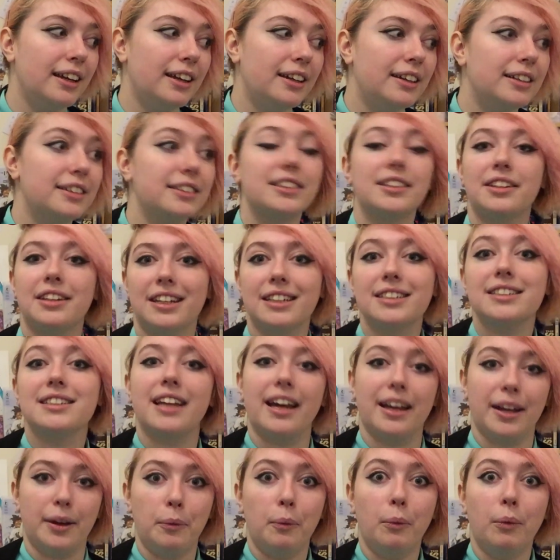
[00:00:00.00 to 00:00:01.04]
so that's
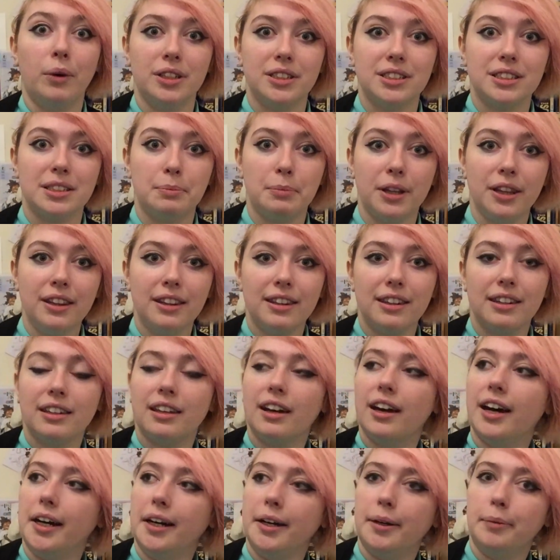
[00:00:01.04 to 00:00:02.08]
like once a month.
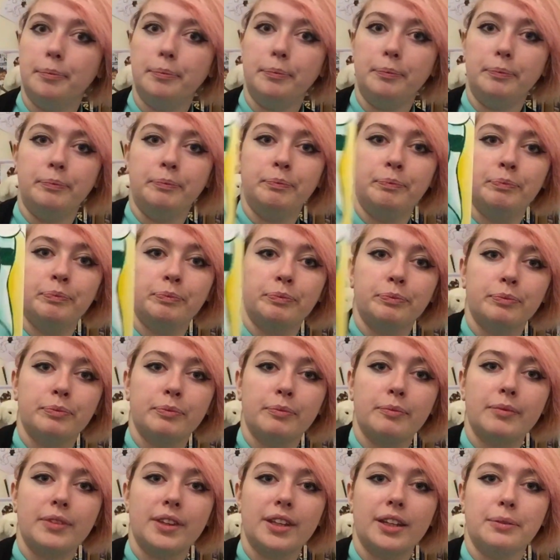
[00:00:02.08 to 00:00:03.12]
And
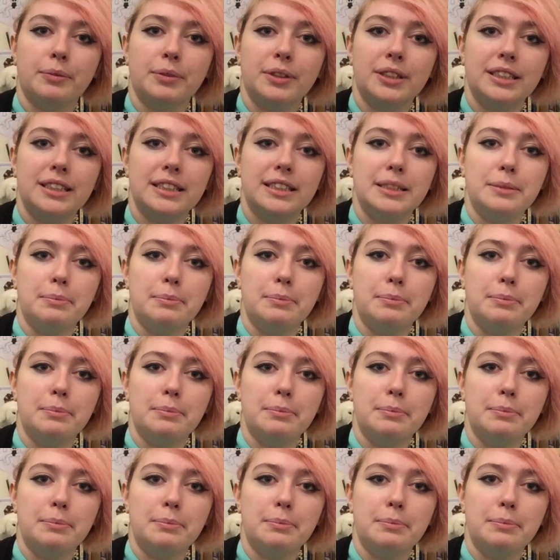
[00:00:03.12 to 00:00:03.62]
there's a